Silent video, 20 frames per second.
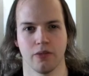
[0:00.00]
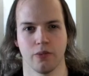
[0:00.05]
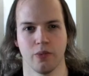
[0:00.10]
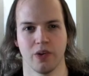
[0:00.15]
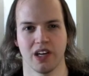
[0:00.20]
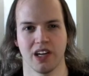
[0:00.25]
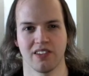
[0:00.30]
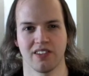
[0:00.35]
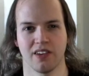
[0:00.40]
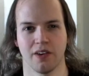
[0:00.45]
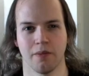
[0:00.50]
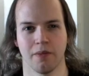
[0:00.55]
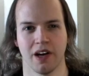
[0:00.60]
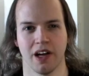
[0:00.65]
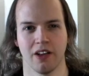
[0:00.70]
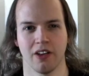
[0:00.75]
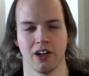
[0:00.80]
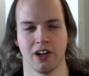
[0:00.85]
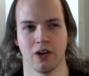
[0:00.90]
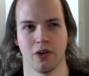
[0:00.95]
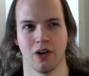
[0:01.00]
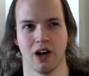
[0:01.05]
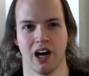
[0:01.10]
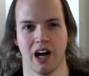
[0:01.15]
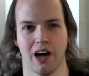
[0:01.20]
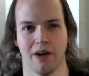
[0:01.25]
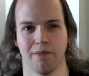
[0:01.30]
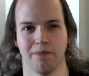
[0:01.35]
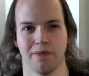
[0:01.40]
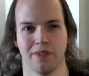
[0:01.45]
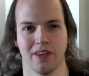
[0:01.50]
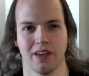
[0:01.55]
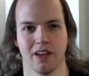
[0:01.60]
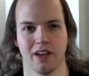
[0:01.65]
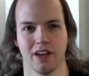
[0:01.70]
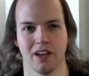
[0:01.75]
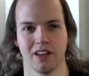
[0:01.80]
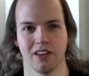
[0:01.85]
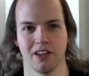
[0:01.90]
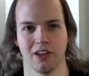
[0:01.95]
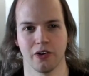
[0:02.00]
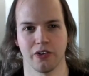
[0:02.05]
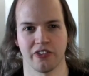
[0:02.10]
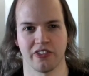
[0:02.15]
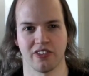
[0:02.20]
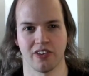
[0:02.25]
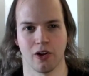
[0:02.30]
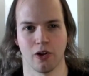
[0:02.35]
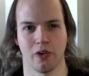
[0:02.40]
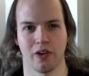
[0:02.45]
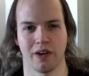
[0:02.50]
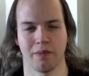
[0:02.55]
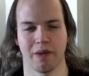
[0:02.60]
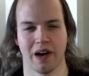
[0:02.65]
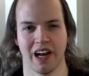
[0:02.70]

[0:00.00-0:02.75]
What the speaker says: We get some little soloing